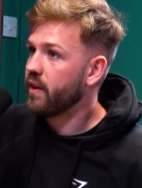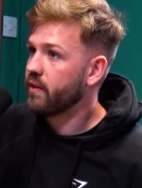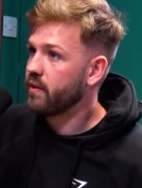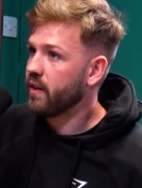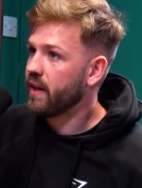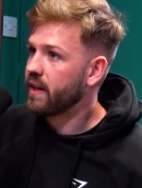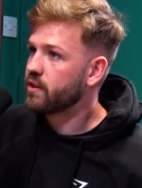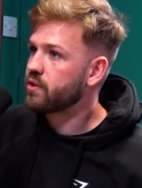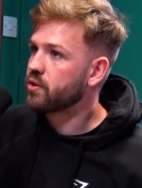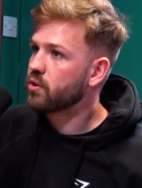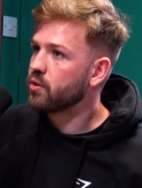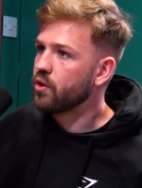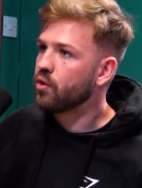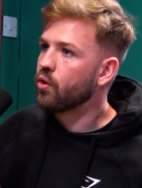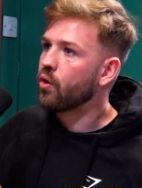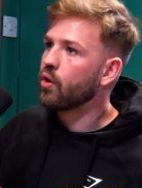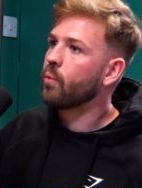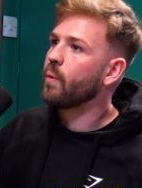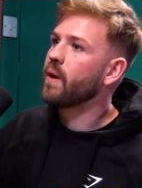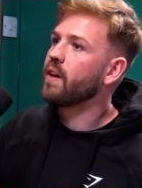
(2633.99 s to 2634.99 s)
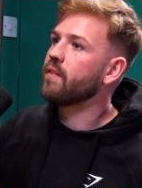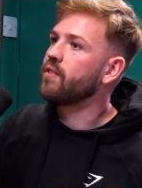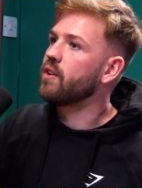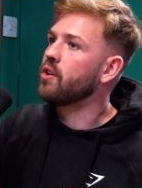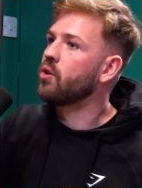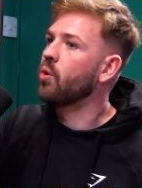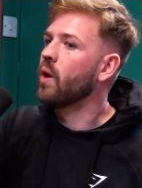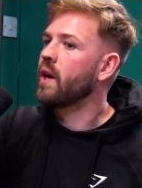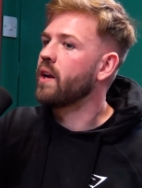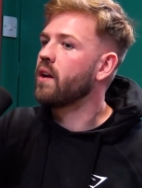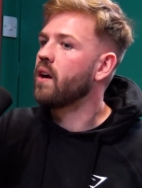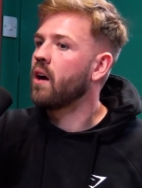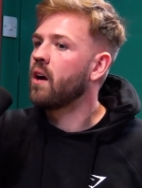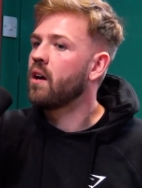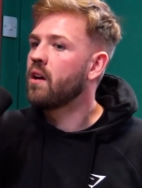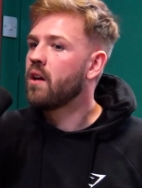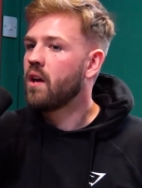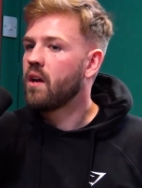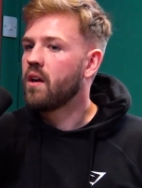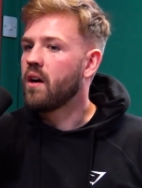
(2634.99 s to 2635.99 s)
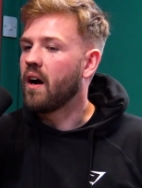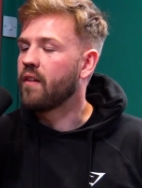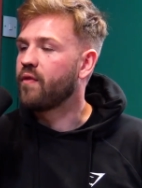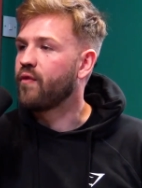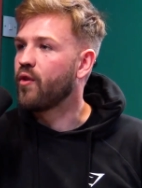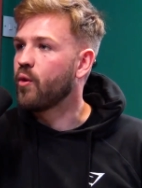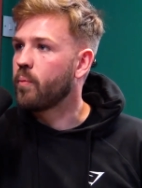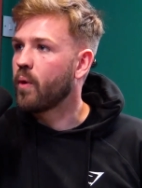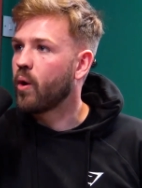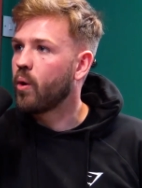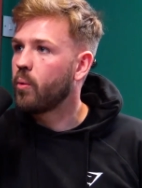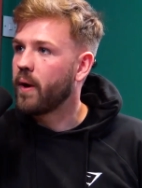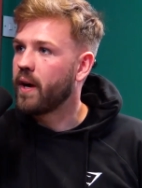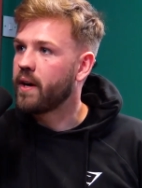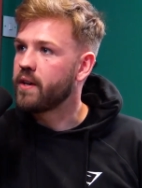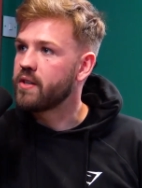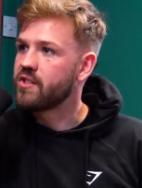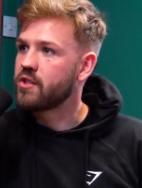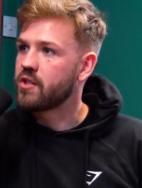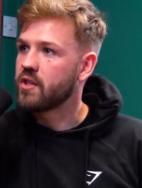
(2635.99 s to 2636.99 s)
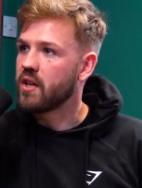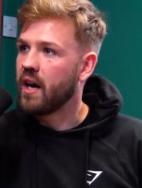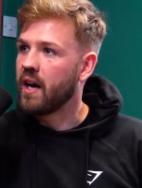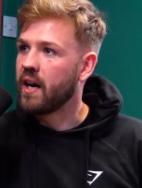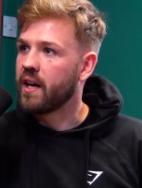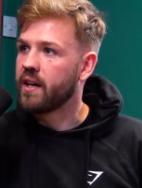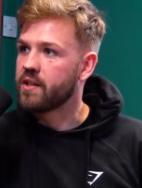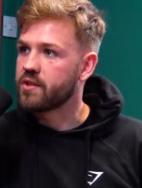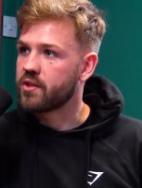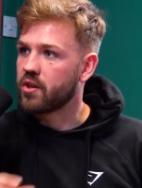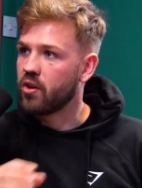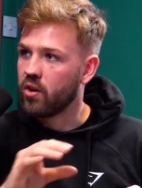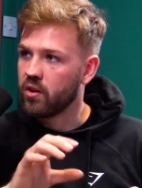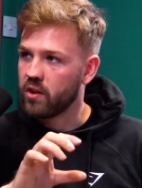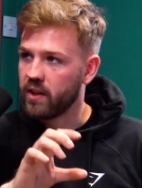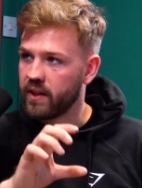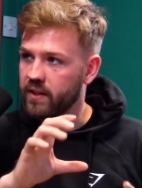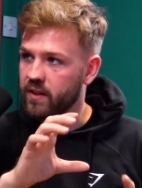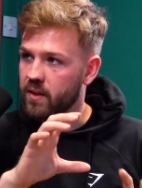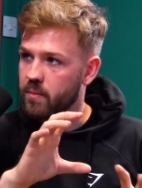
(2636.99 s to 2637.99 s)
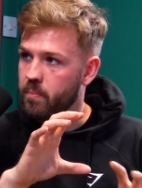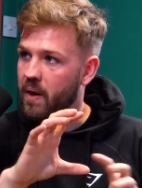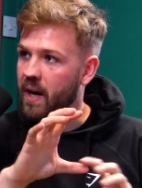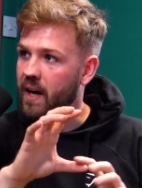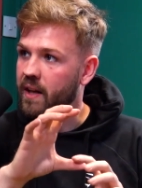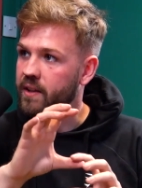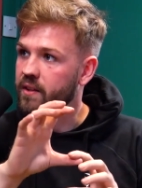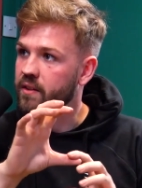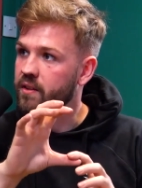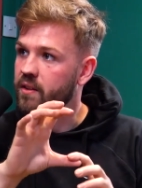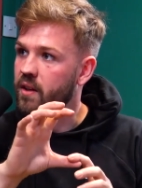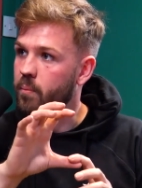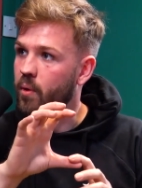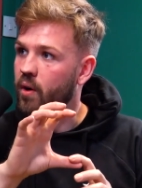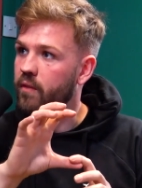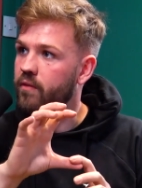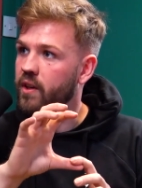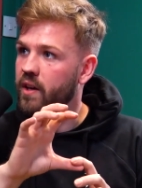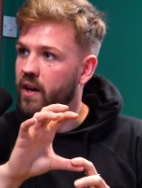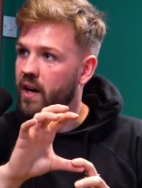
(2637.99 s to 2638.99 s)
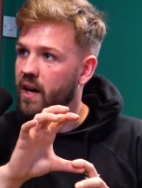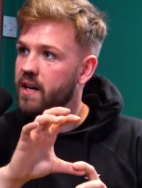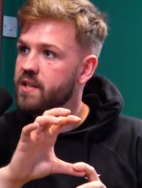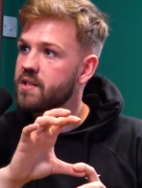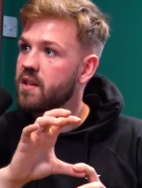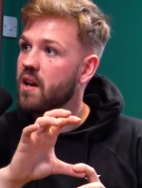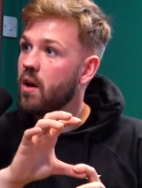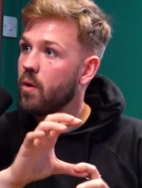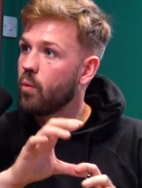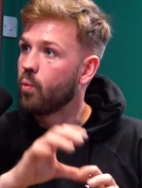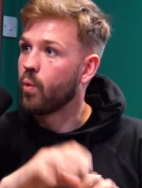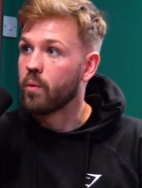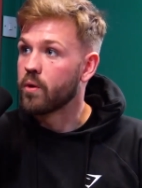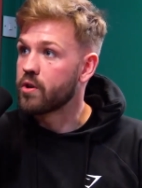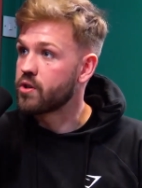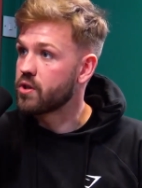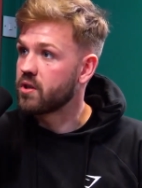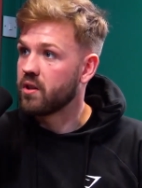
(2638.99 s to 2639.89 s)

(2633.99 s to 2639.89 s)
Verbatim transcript: Like so, you know the way if you go into a, a football pitch and it's got like the padding oh, above the grass, the, the grass, we were just